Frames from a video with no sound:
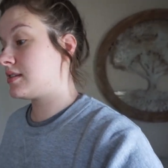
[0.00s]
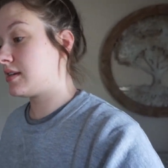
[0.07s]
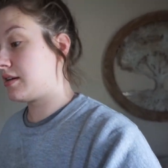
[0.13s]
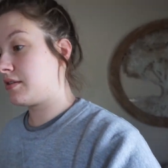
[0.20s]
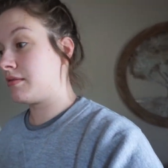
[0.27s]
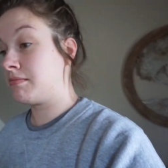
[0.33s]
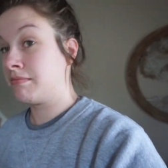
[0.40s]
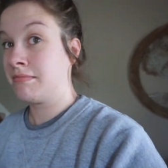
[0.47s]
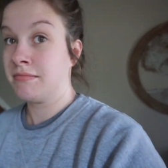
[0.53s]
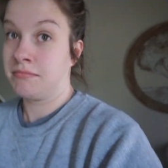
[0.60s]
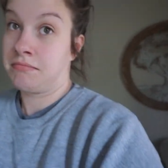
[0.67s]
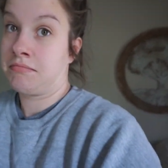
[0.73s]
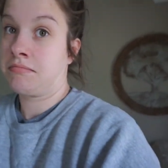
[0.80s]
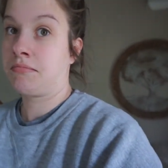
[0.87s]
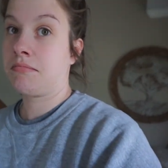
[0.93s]
So
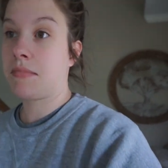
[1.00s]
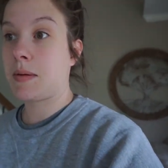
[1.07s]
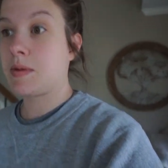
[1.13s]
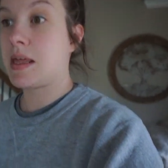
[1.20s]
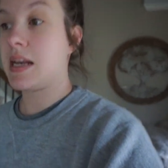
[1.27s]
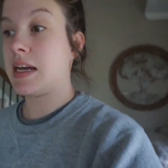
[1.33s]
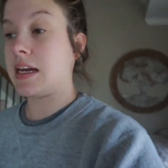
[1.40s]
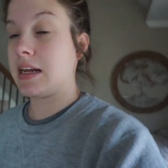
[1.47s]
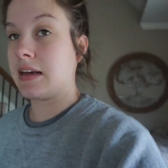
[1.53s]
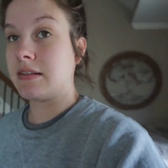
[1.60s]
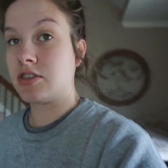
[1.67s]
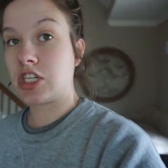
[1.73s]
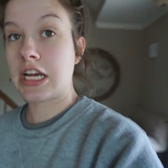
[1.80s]
maybe they need it.